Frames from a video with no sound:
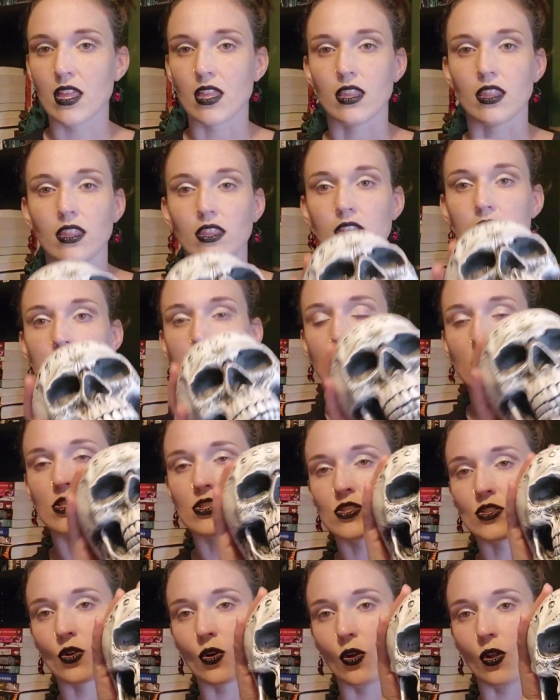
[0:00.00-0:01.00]
this
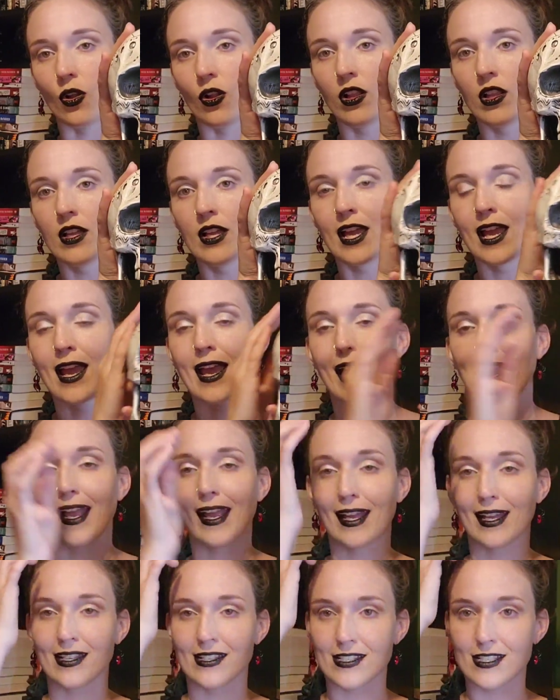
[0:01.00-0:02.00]
skull,
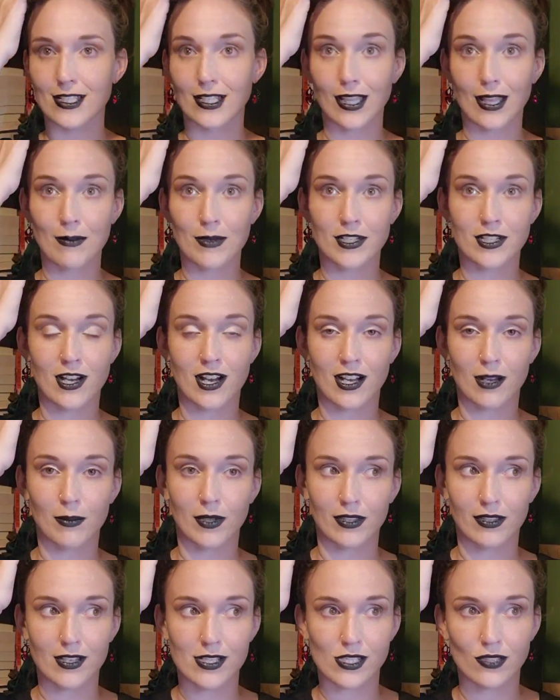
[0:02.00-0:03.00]
and let me talk
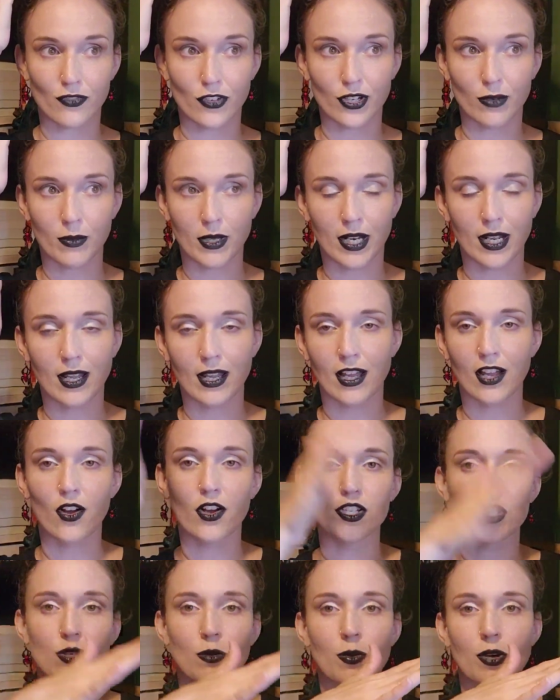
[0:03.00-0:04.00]
about this for a minute. I
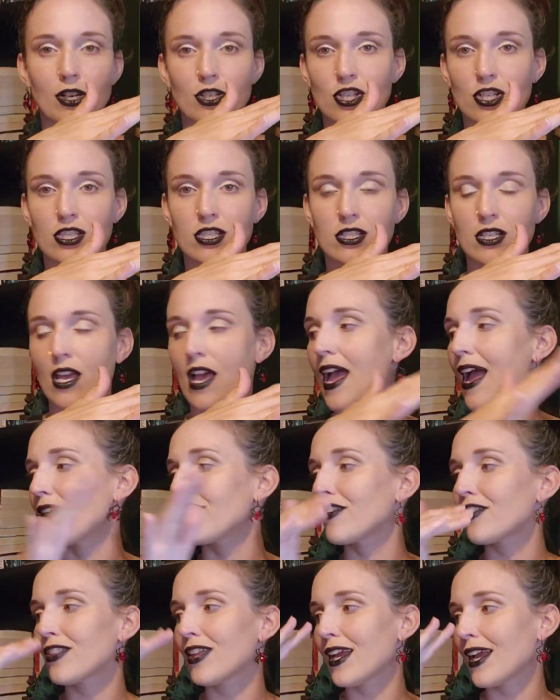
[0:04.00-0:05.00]
also purchased,
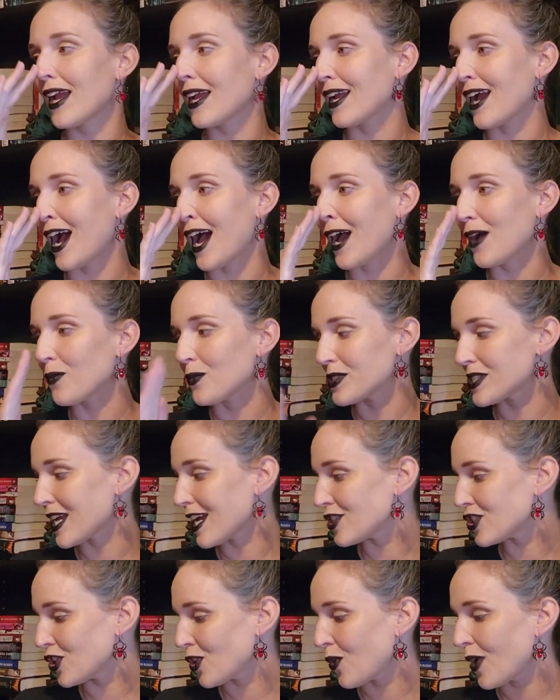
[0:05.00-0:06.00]
everything I got was
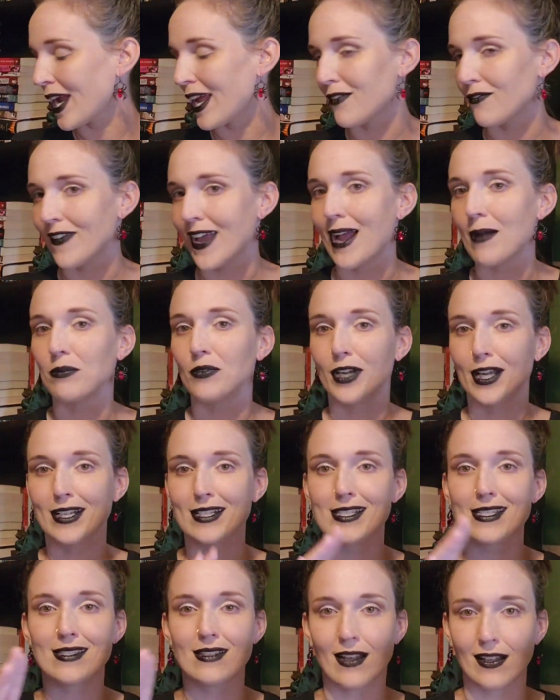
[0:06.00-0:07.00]
at JoAnn
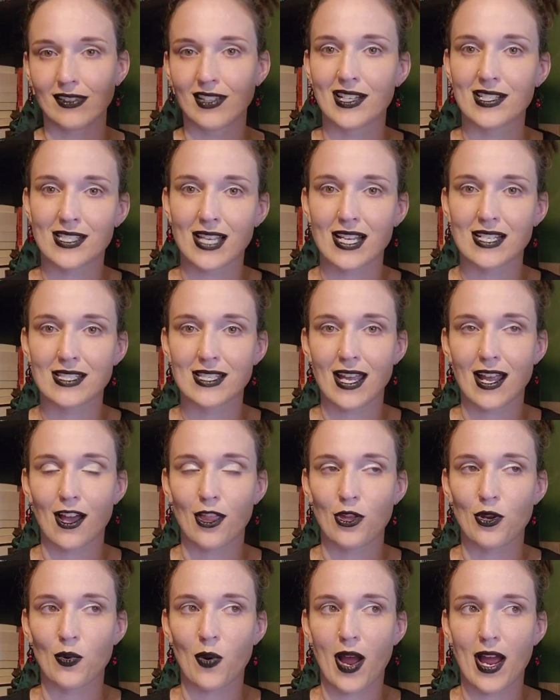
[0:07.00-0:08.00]
Fabrics, unless I say
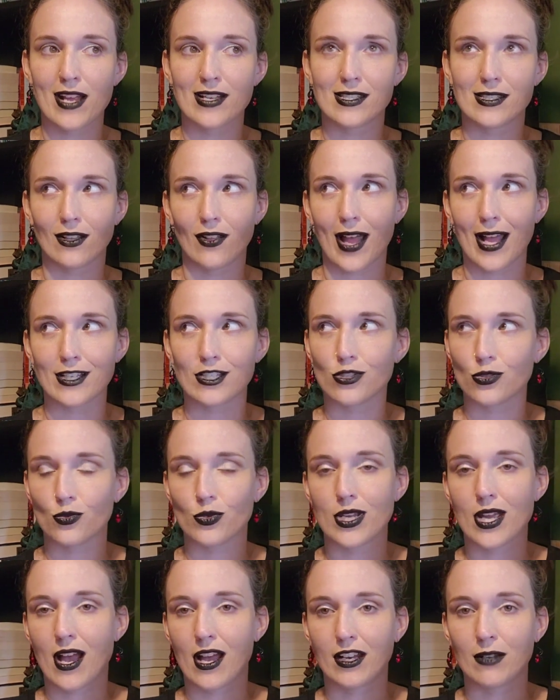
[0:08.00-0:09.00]
otherwise. The last
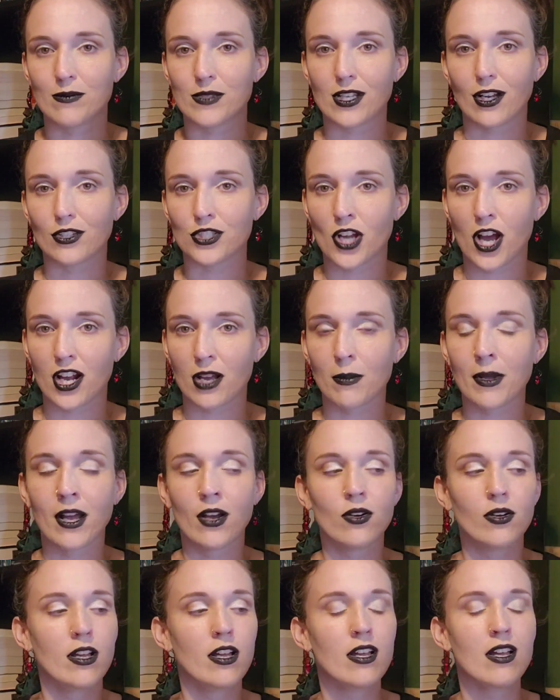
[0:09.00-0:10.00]
3 items that I'll talk
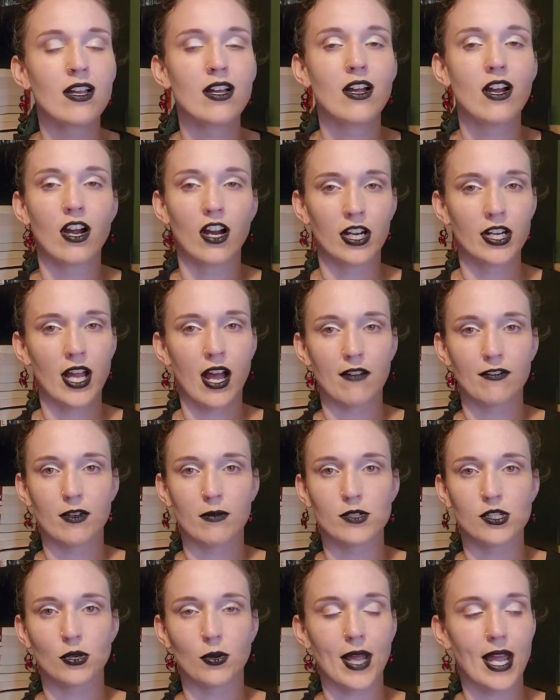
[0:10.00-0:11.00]
about are not
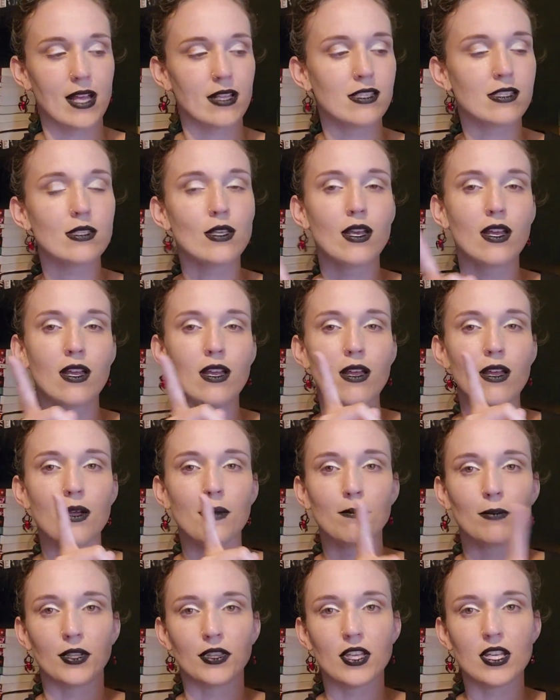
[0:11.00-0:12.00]
from JoAnn's,
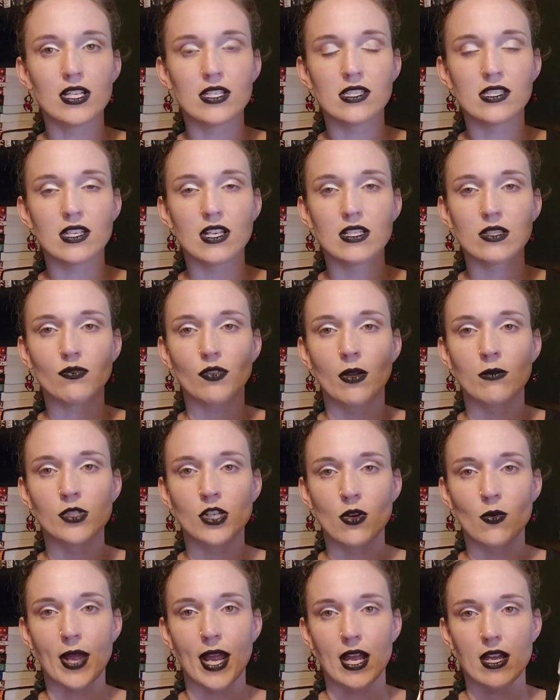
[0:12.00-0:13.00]
but this is from
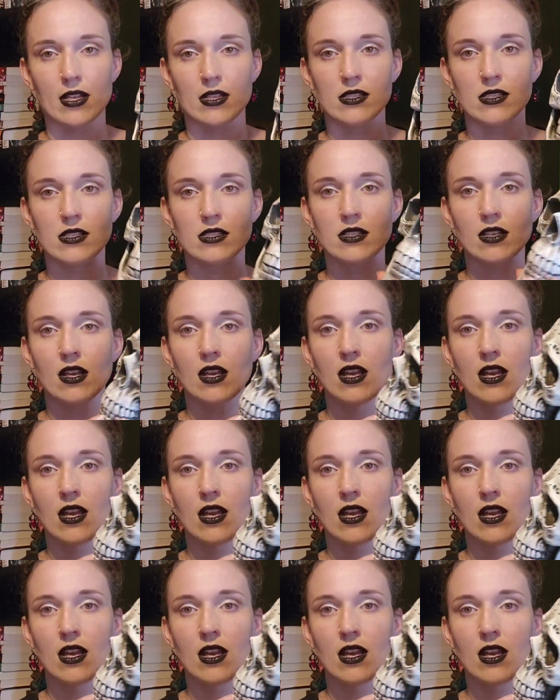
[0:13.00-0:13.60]
JoAnn's.